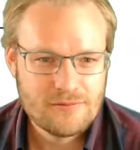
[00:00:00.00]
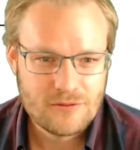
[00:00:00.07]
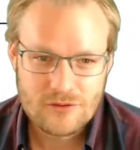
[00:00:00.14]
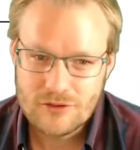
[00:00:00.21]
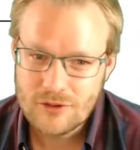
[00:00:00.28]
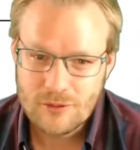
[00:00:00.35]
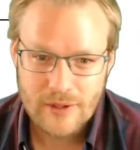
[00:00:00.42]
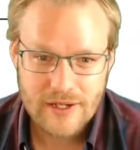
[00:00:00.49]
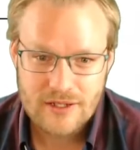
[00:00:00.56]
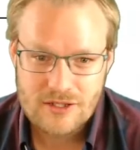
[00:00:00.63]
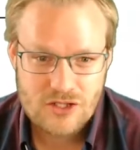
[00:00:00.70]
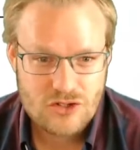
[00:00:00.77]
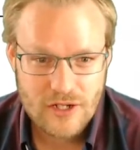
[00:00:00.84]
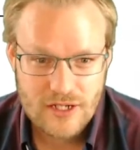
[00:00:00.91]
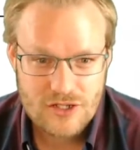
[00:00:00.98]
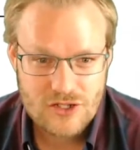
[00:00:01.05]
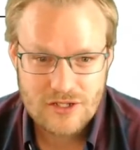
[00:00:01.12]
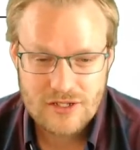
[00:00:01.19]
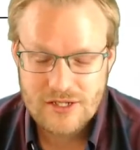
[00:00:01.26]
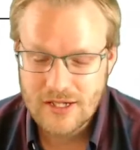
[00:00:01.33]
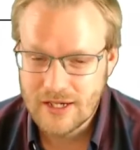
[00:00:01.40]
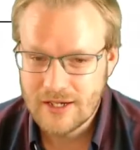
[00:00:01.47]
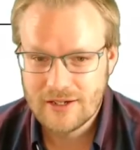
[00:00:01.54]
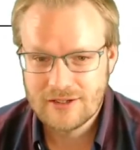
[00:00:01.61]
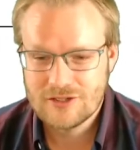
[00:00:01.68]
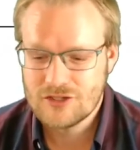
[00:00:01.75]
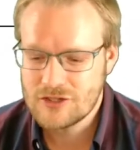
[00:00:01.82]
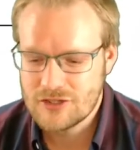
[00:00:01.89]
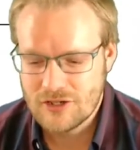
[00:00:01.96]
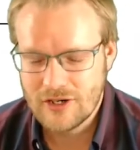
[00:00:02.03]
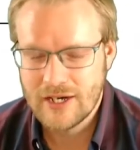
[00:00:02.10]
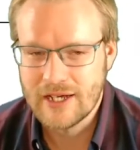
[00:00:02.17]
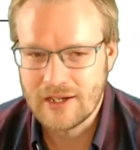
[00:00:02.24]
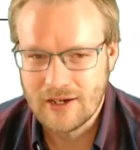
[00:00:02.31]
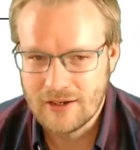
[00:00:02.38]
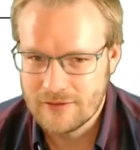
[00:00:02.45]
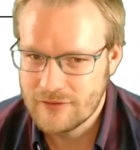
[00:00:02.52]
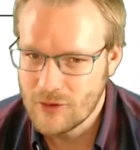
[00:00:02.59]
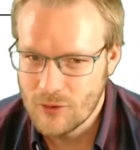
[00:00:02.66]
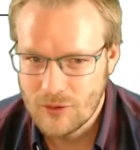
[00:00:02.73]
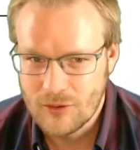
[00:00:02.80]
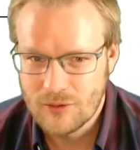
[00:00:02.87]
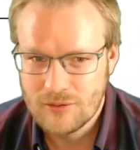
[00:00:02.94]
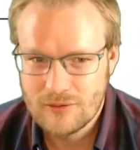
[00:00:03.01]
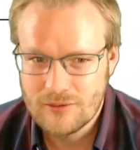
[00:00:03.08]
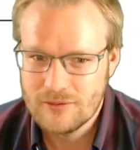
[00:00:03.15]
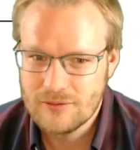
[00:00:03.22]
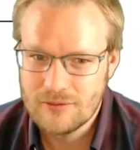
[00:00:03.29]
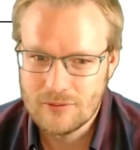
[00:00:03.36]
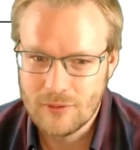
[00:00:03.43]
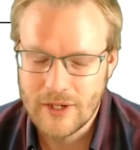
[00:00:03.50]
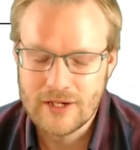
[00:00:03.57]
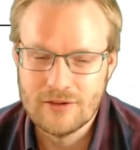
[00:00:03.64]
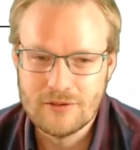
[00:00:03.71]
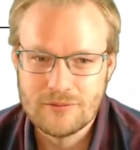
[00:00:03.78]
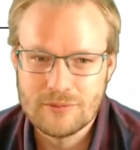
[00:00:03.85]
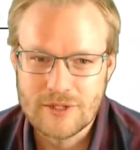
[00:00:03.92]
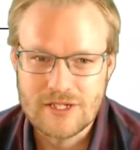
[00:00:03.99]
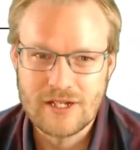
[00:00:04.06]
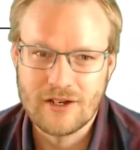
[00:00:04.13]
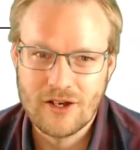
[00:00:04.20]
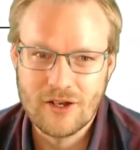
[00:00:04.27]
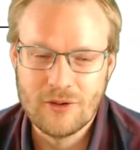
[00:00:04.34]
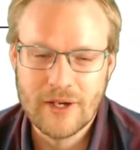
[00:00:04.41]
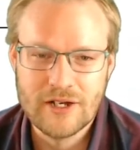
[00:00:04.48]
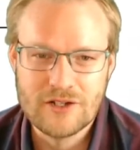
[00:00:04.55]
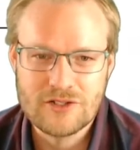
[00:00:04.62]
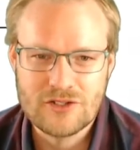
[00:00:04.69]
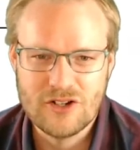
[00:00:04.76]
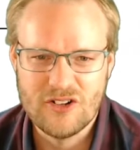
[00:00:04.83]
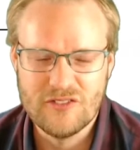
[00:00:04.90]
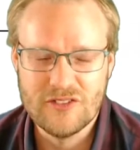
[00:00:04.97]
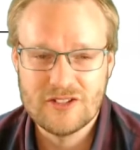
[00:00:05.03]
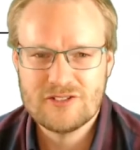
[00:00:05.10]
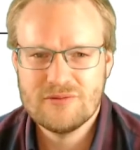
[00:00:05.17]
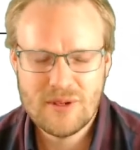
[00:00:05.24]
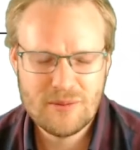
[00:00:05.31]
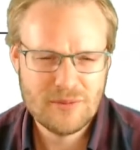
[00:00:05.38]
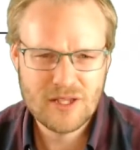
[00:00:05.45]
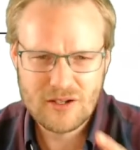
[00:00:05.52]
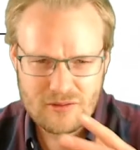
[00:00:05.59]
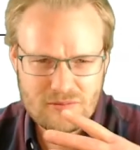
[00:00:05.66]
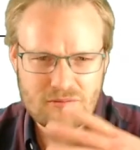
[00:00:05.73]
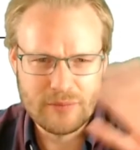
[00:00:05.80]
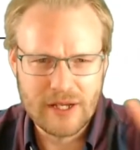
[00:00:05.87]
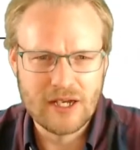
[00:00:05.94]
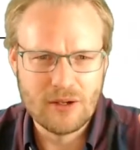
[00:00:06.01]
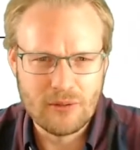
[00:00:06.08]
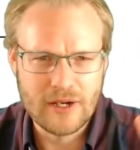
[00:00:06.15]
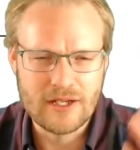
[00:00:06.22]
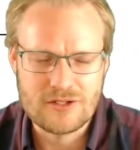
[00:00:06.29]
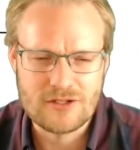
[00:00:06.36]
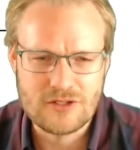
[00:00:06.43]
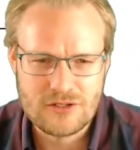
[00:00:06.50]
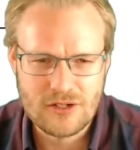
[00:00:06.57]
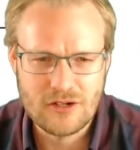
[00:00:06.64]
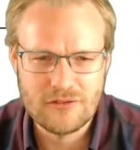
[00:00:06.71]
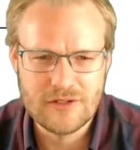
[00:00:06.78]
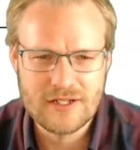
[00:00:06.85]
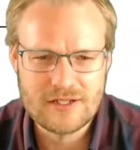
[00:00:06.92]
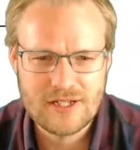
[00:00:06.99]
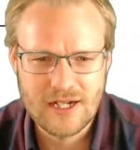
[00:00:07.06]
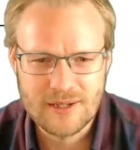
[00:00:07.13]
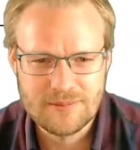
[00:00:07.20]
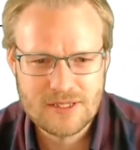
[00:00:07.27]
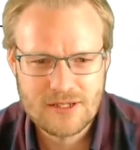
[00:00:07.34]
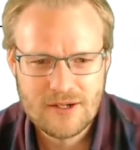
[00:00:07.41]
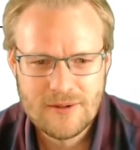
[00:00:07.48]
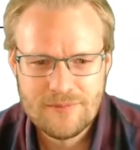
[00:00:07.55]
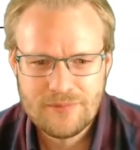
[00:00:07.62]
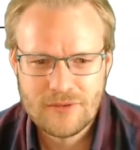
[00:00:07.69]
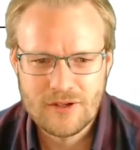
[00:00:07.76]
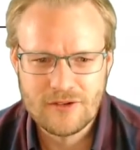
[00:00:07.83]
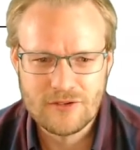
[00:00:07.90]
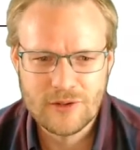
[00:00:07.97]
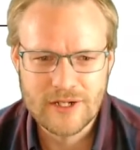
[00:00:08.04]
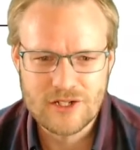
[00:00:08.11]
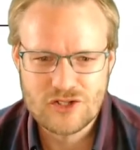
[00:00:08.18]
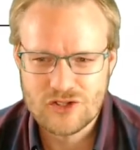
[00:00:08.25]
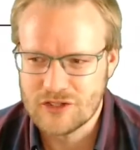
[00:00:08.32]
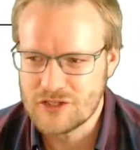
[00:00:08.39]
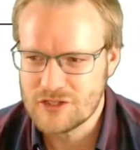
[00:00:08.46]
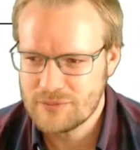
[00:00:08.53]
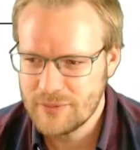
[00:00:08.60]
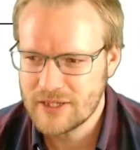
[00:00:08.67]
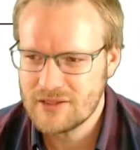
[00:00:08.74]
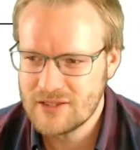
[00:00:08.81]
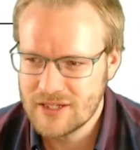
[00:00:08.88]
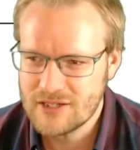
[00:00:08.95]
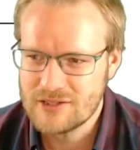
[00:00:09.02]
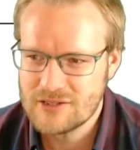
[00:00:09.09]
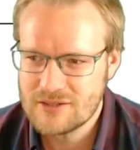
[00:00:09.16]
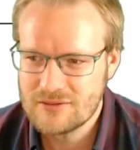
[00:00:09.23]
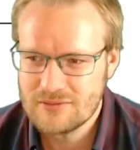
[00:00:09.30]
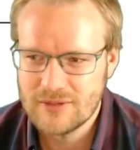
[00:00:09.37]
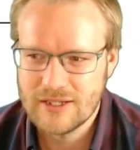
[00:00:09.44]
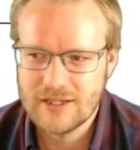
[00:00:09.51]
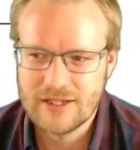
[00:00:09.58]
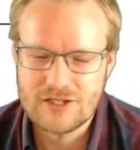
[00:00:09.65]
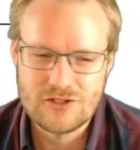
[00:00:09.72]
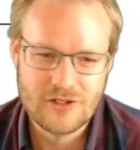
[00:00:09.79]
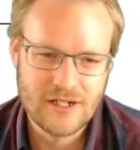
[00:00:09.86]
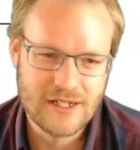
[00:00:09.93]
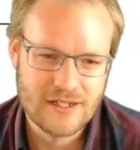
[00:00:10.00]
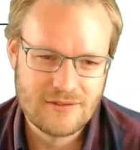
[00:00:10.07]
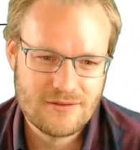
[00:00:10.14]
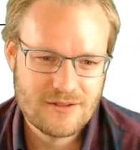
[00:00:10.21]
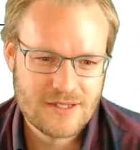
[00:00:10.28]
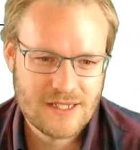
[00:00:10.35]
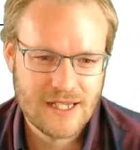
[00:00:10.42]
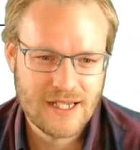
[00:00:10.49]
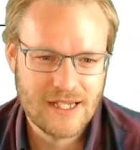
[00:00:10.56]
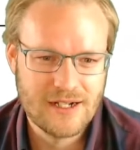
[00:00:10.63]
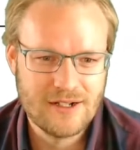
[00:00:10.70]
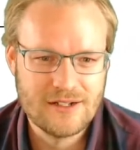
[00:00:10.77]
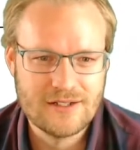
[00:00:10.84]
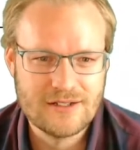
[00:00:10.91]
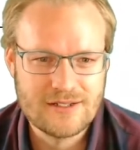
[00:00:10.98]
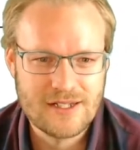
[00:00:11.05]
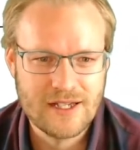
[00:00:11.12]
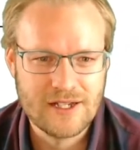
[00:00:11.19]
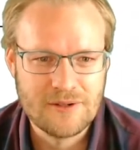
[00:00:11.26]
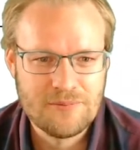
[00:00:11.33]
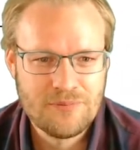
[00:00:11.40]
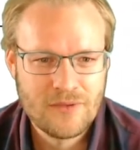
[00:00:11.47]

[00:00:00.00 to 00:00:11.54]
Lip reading: The way it's structured here, it's just crying out for one particular way to solve this. Remember, there are many ways to solve these types of questions, but there's one that's really sticking out and saying,